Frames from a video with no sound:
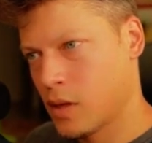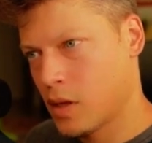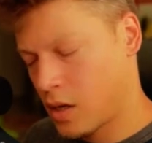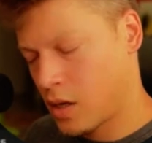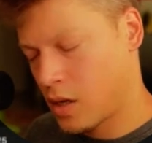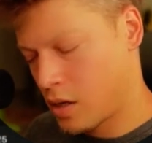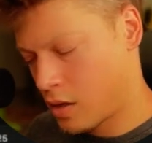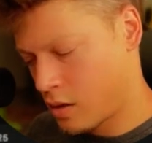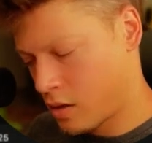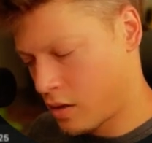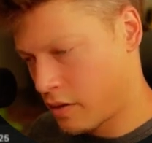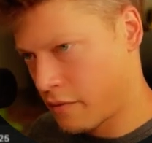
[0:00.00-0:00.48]

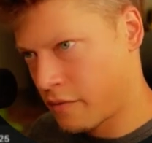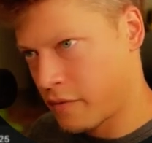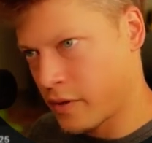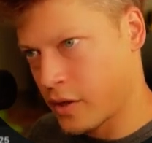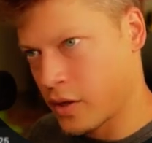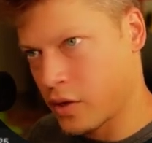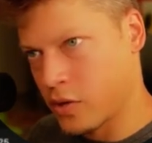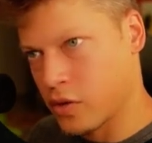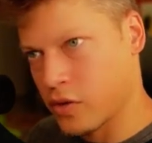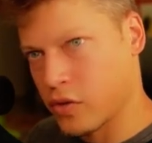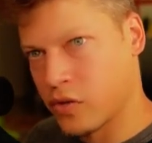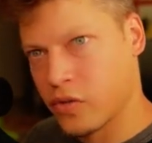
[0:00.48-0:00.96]
And if
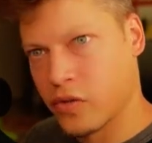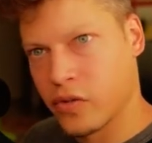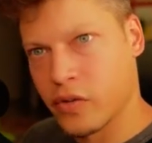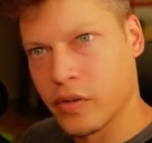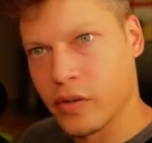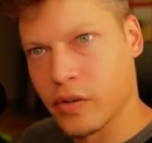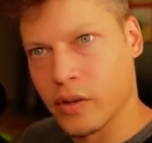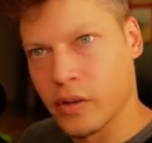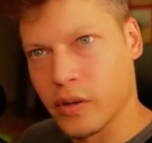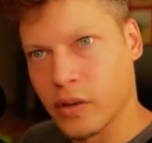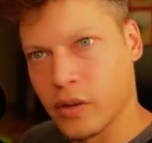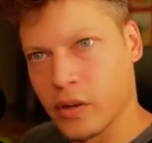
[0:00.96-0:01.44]
I just
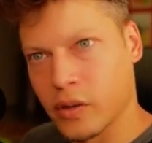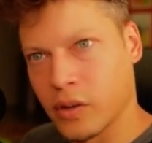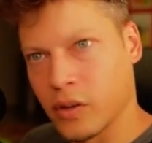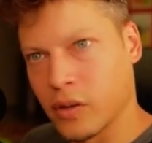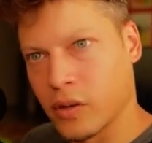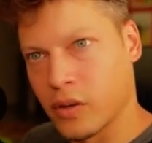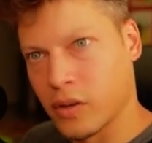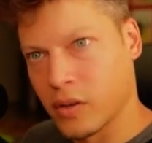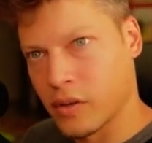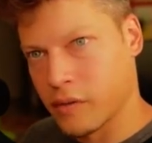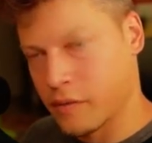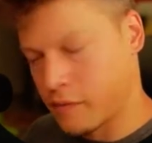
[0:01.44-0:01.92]

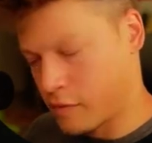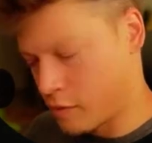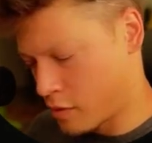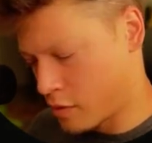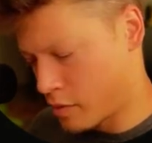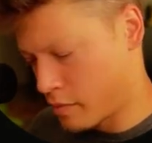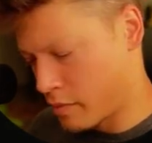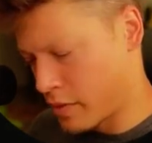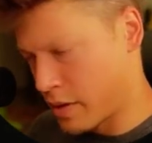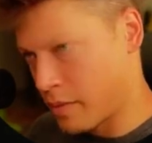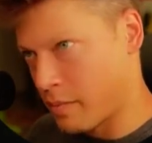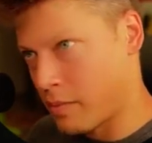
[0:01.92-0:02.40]
look for
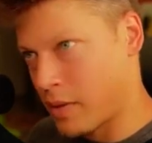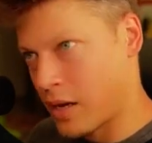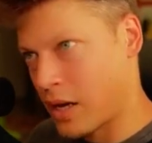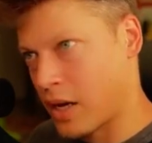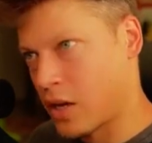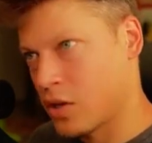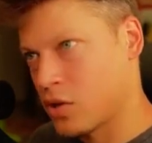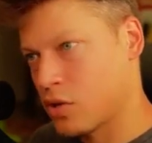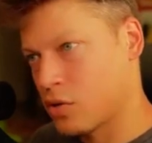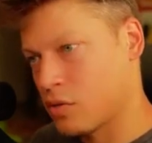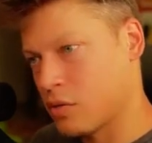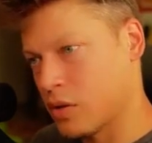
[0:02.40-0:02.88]
my
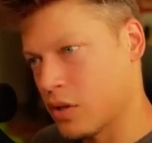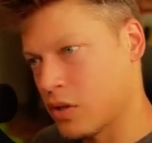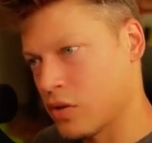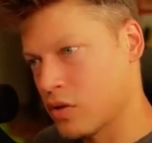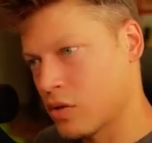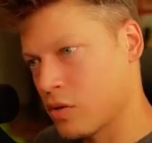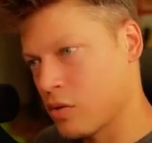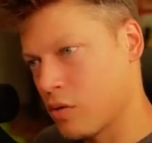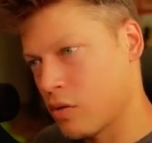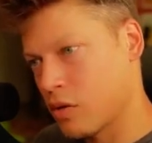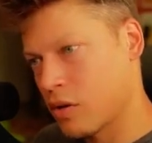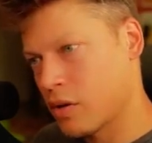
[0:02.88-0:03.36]
mastery
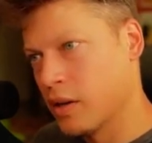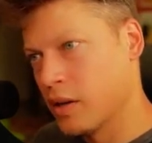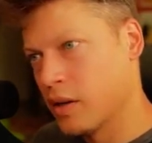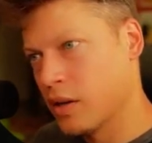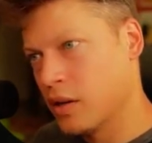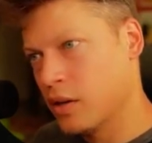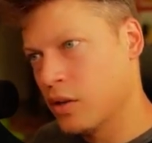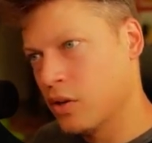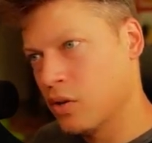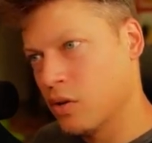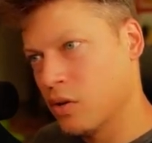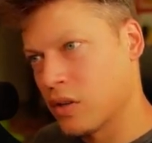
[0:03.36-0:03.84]
score,
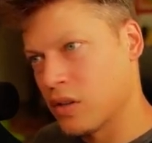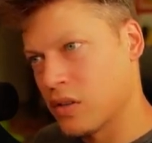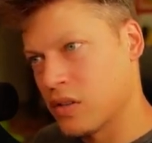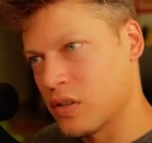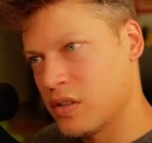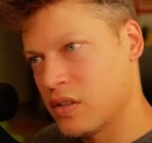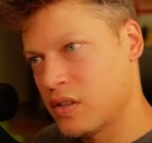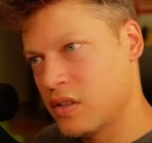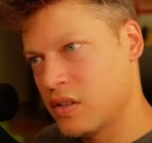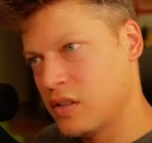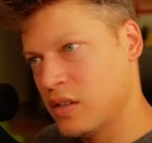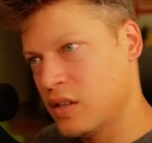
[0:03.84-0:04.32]
you can
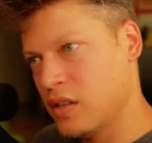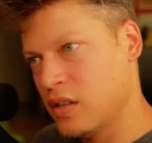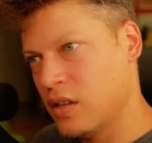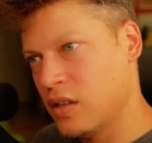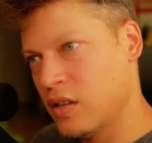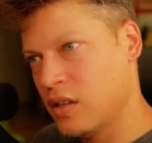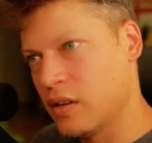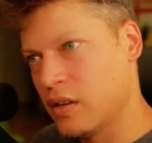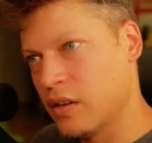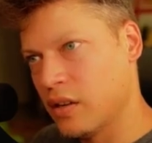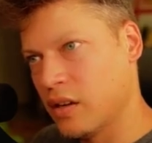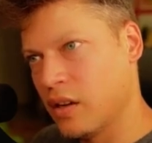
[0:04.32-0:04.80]

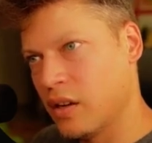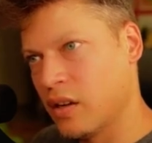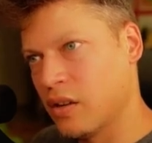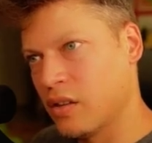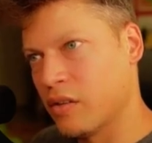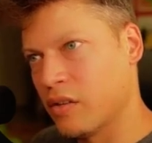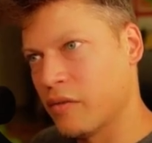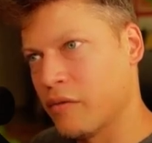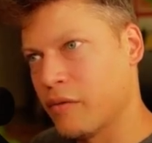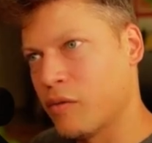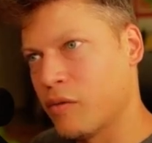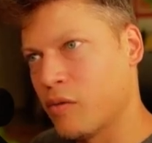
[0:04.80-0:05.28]
see in
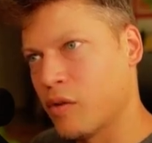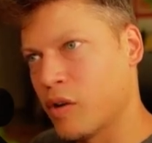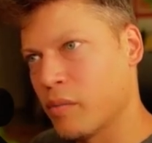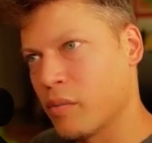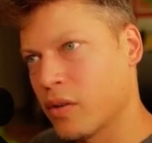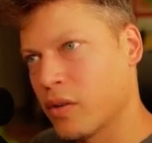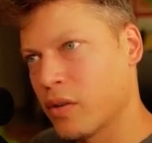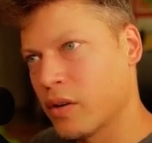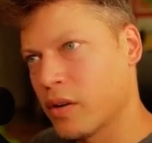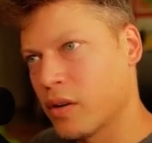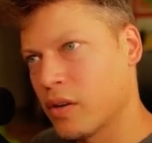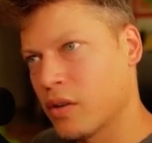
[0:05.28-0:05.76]
the
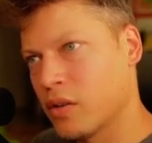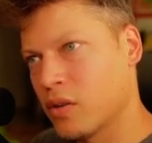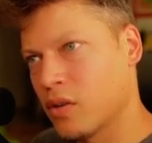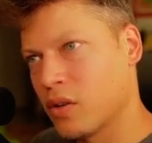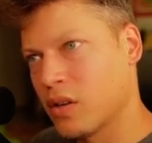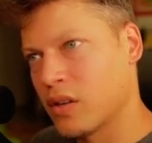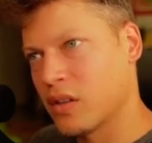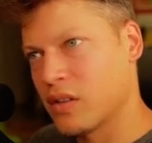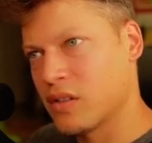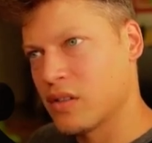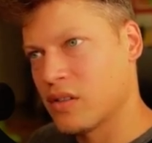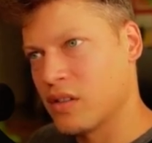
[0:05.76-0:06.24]
formula, you
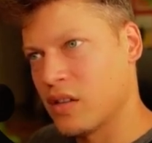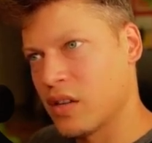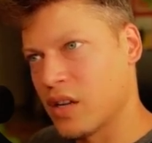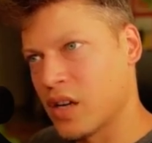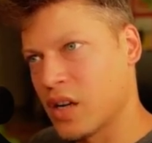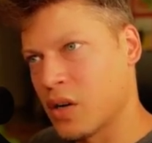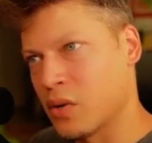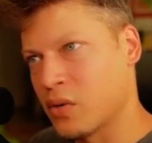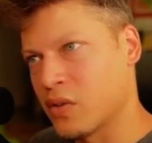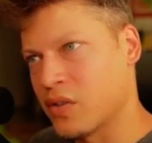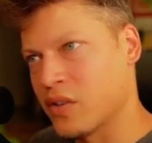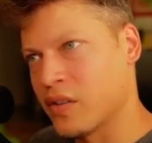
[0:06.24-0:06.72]
can see
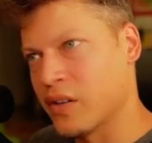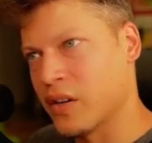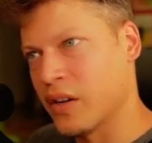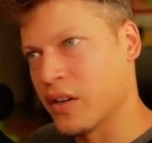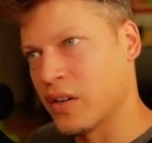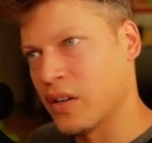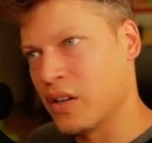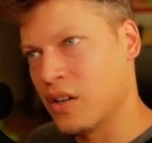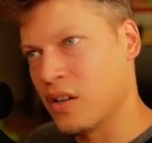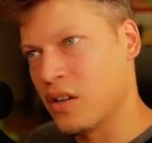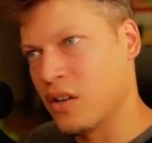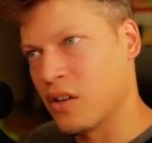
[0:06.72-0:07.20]
how it's
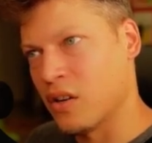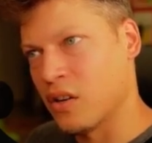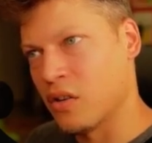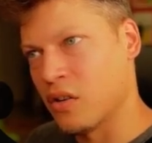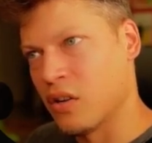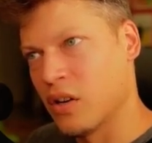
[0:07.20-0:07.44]
done here.